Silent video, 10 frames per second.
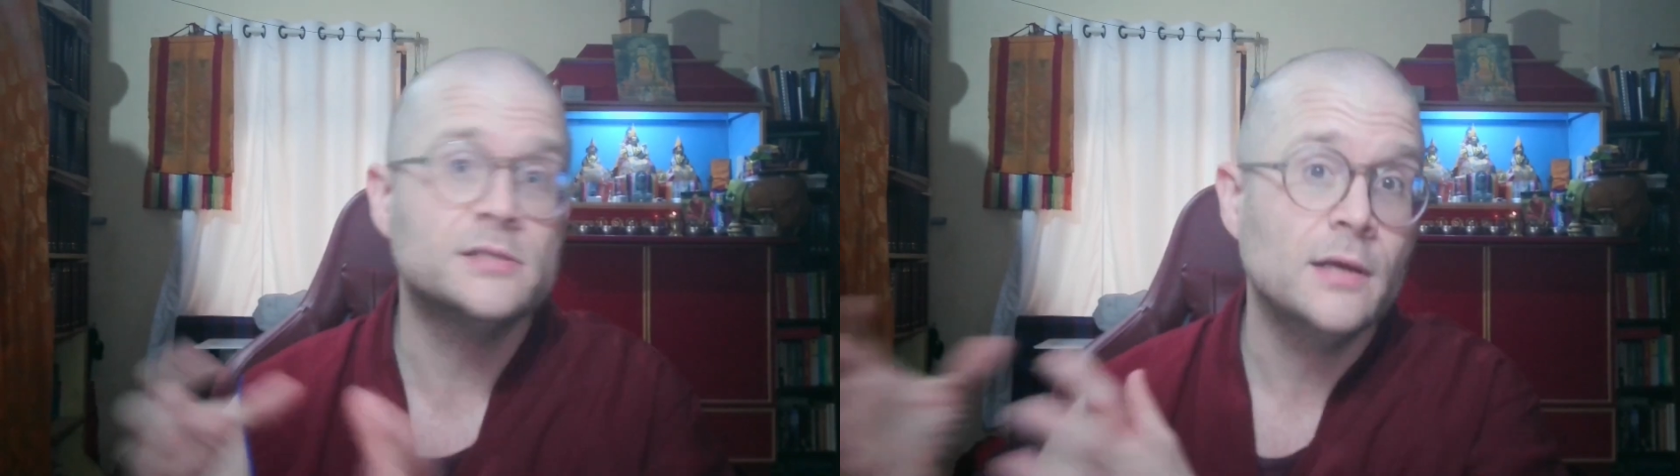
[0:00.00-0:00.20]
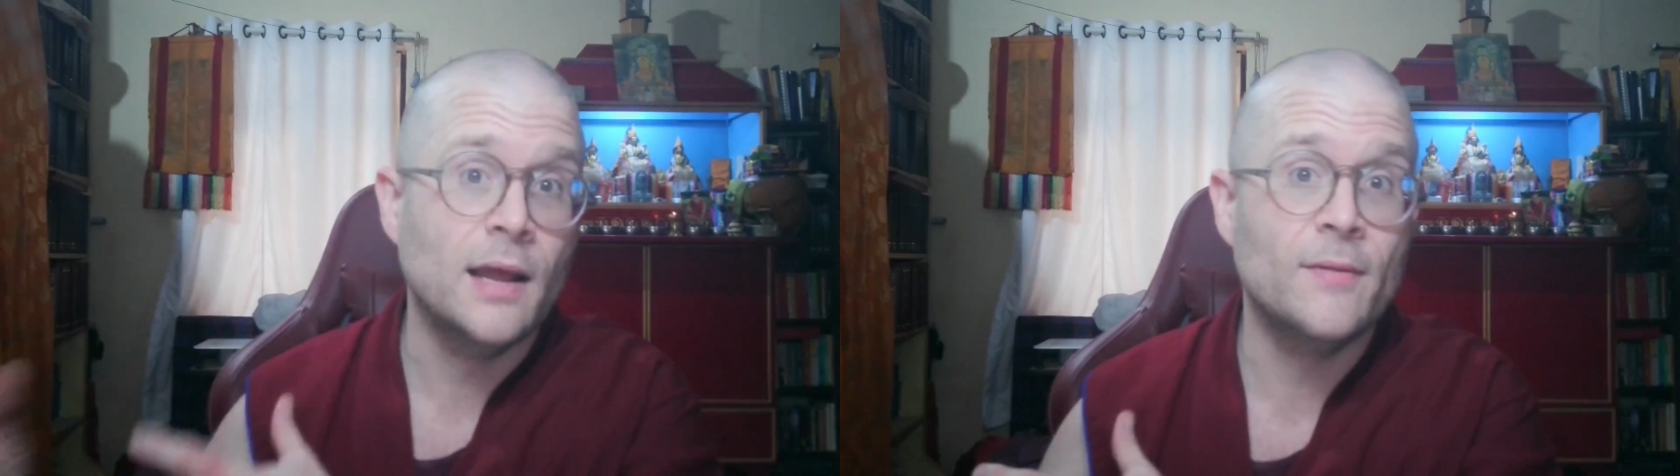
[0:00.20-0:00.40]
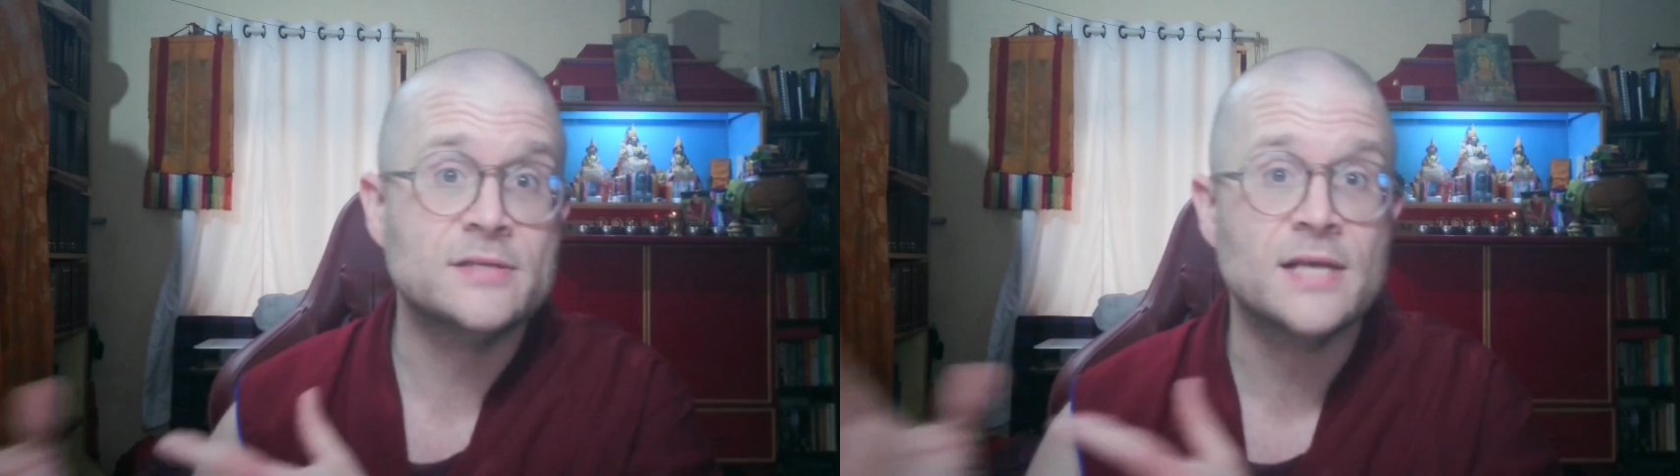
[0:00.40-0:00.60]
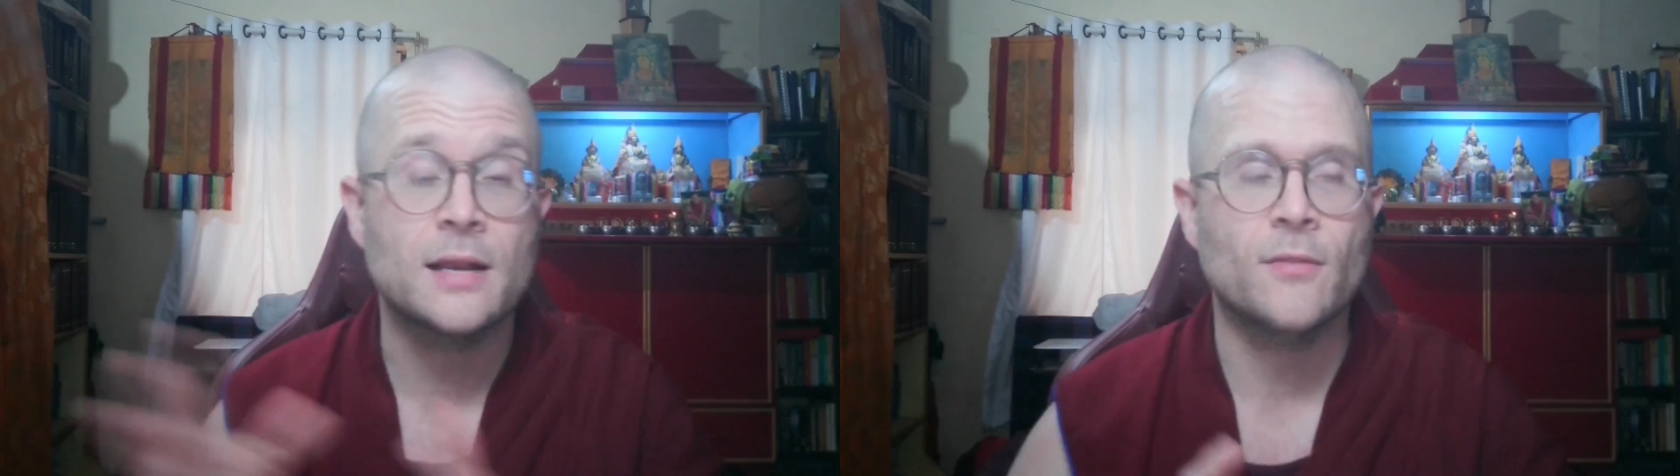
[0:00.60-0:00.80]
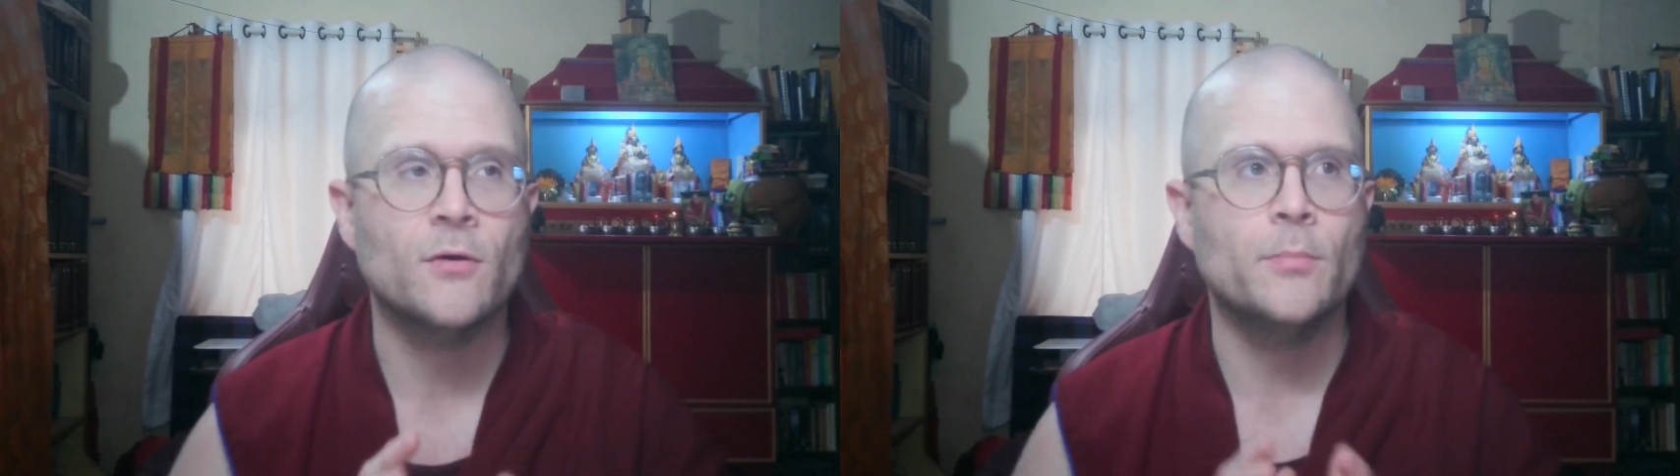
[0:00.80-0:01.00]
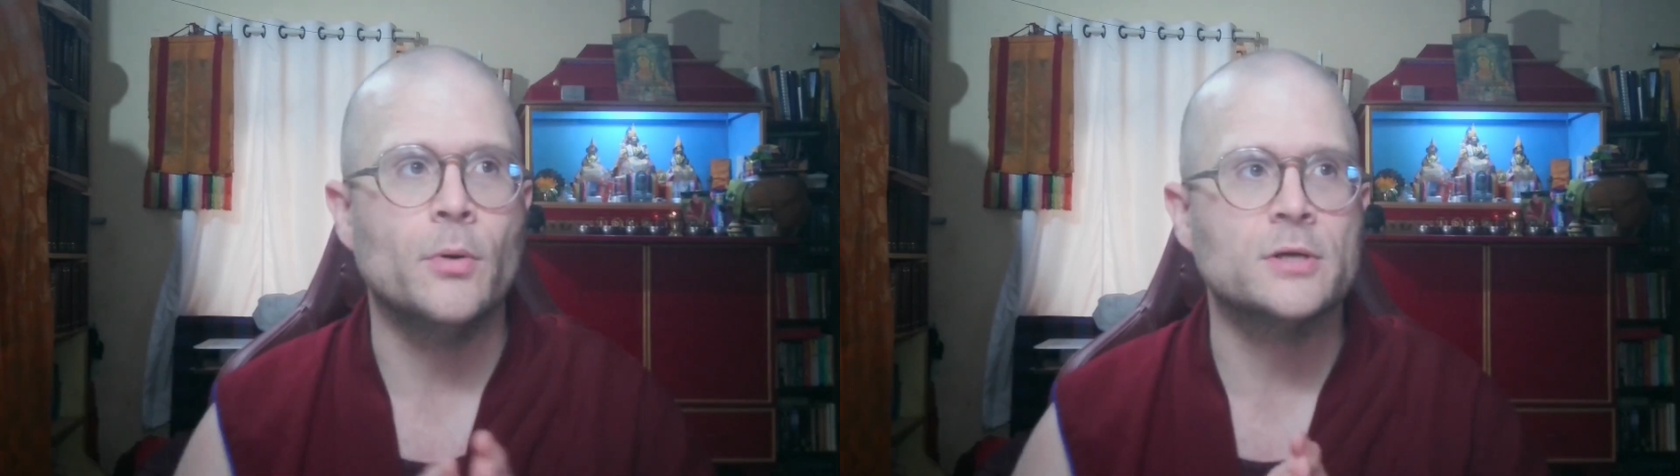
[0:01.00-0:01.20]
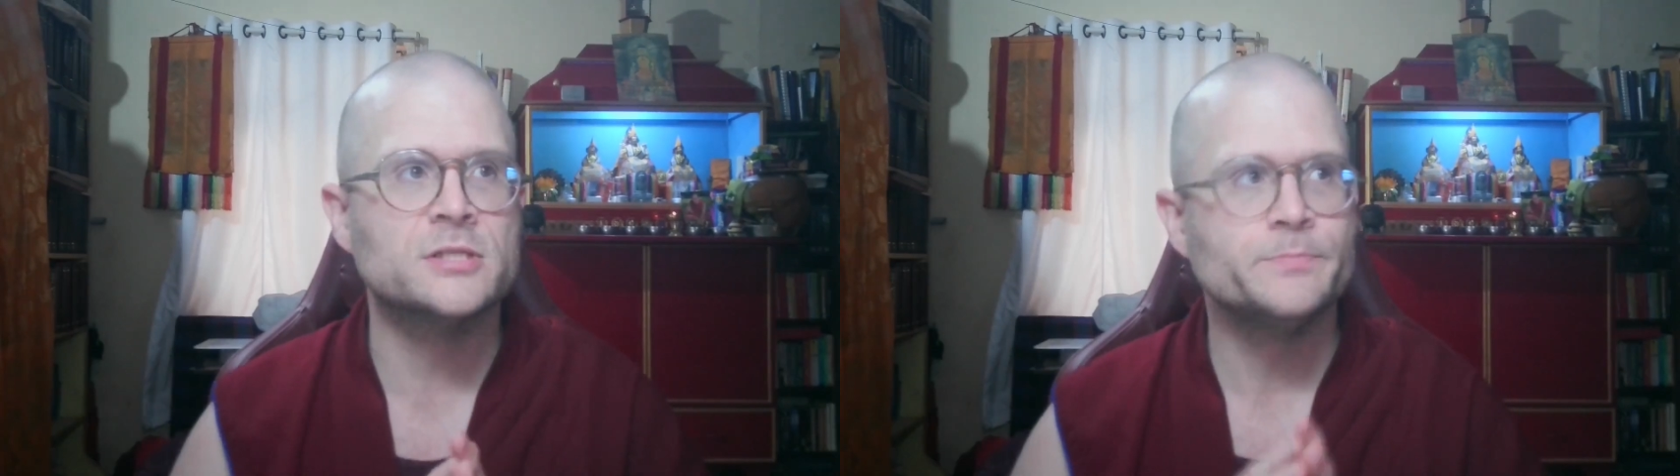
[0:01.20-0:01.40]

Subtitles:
in the second and third books.